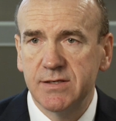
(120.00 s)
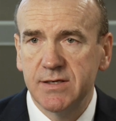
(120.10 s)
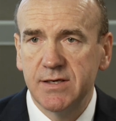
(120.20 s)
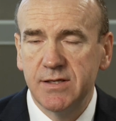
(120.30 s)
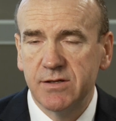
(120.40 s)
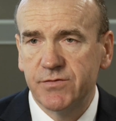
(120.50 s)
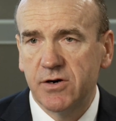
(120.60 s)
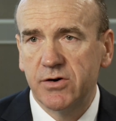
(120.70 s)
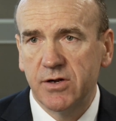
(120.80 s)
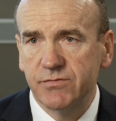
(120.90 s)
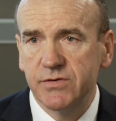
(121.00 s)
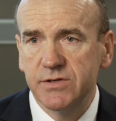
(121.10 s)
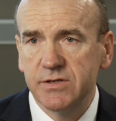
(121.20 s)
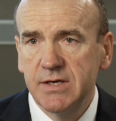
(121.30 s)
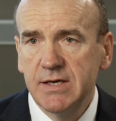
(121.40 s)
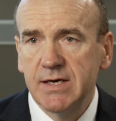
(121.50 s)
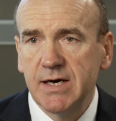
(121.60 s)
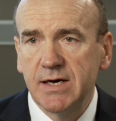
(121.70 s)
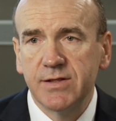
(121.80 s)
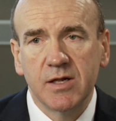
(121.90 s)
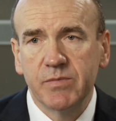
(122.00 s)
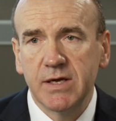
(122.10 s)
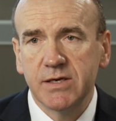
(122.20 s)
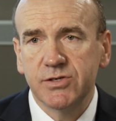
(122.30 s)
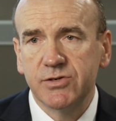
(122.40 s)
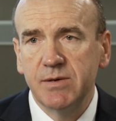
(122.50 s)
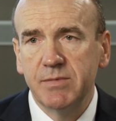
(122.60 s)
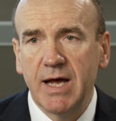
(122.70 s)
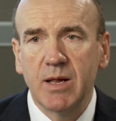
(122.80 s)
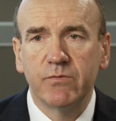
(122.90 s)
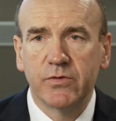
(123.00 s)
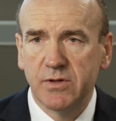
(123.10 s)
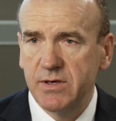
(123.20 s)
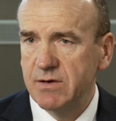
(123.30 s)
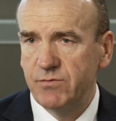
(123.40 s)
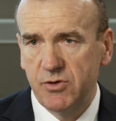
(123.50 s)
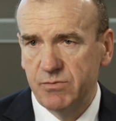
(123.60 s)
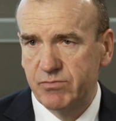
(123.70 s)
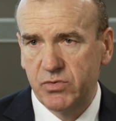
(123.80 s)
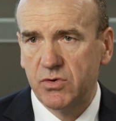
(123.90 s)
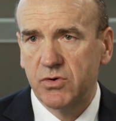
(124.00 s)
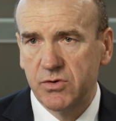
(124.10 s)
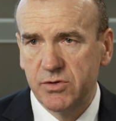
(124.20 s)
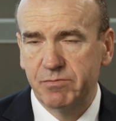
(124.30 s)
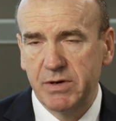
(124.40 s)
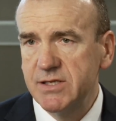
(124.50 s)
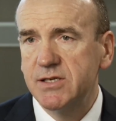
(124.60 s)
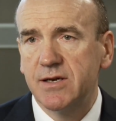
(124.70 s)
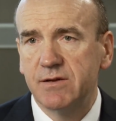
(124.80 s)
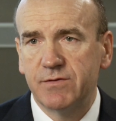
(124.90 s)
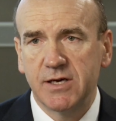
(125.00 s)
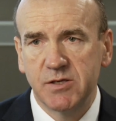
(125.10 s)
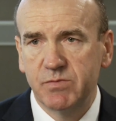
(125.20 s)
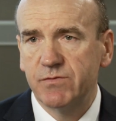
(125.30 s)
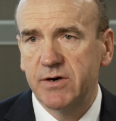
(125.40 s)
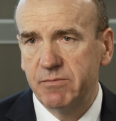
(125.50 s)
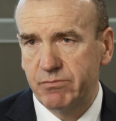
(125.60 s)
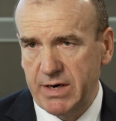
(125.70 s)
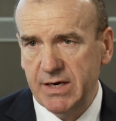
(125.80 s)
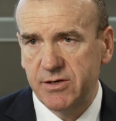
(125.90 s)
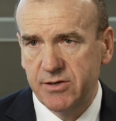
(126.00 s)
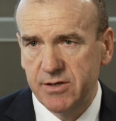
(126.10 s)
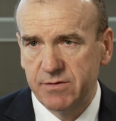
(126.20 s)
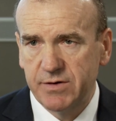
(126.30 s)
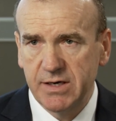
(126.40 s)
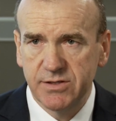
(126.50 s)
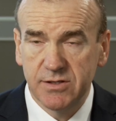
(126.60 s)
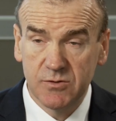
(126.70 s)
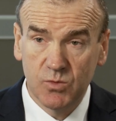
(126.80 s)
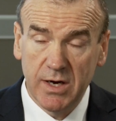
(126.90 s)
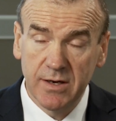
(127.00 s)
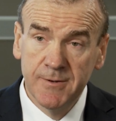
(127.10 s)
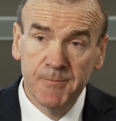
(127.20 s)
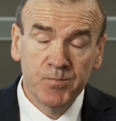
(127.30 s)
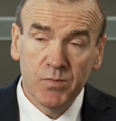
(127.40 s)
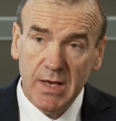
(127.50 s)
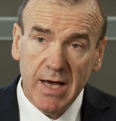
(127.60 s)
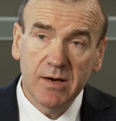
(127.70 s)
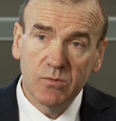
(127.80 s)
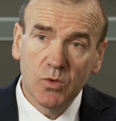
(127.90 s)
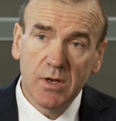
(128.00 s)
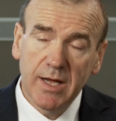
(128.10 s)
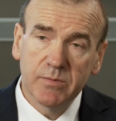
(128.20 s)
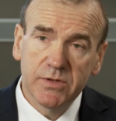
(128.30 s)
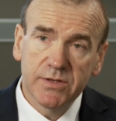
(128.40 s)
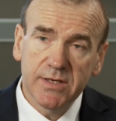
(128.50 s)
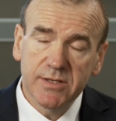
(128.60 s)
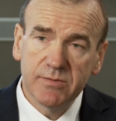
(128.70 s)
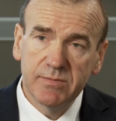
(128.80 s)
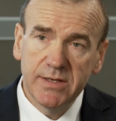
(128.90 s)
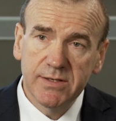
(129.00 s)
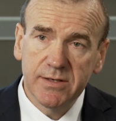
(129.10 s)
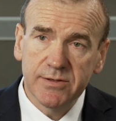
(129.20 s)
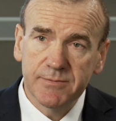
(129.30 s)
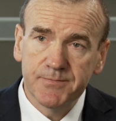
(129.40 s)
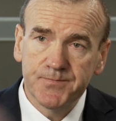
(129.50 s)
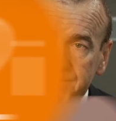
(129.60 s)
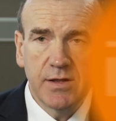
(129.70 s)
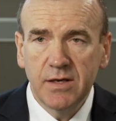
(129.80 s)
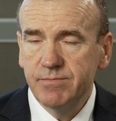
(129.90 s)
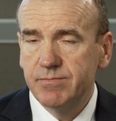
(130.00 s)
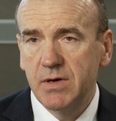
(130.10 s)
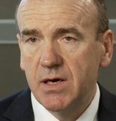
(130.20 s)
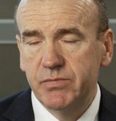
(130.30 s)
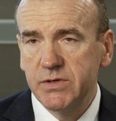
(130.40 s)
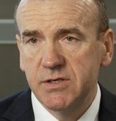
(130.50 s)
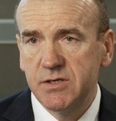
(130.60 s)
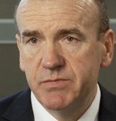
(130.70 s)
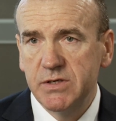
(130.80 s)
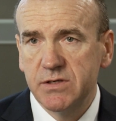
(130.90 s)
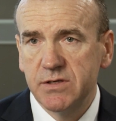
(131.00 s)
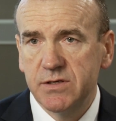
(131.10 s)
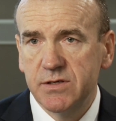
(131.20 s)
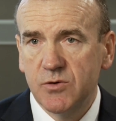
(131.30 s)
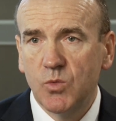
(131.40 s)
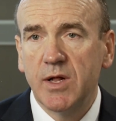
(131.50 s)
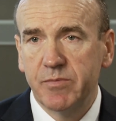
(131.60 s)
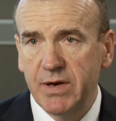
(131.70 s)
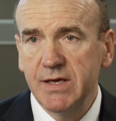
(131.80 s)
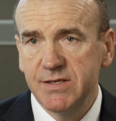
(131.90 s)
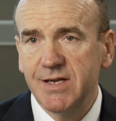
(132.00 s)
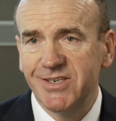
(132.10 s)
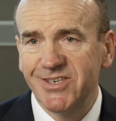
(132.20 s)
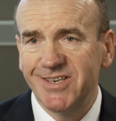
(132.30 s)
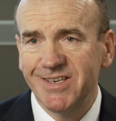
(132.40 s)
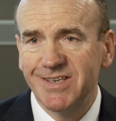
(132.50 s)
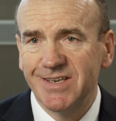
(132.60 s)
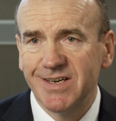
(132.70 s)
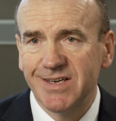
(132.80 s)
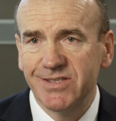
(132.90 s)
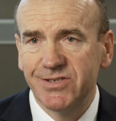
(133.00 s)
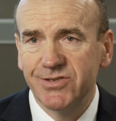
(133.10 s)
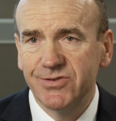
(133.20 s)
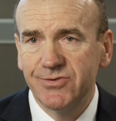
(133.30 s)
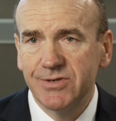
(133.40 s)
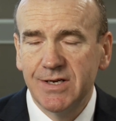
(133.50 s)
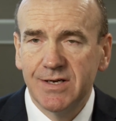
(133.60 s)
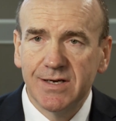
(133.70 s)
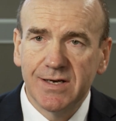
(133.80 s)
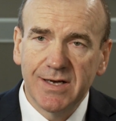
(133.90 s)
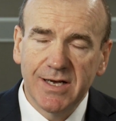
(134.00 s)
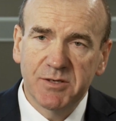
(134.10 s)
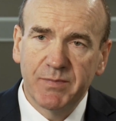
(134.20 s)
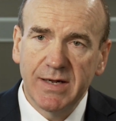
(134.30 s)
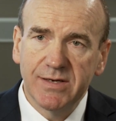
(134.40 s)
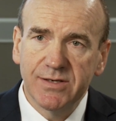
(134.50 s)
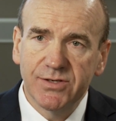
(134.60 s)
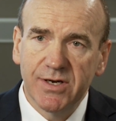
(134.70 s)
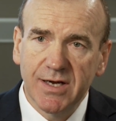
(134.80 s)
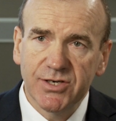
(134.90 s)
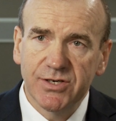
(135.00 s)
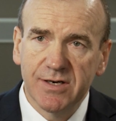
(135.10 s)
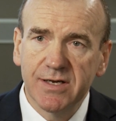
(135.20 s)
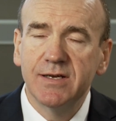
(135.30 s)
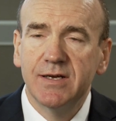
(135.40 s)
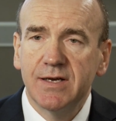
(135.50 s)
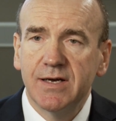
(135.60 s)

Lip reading: and in the Foreign Office. And they'll be extremely helpful. They'll give you broad political advice, but very practical advice as well, and will help to set up meetings. I think British businesses are well placed actually to expand internationally.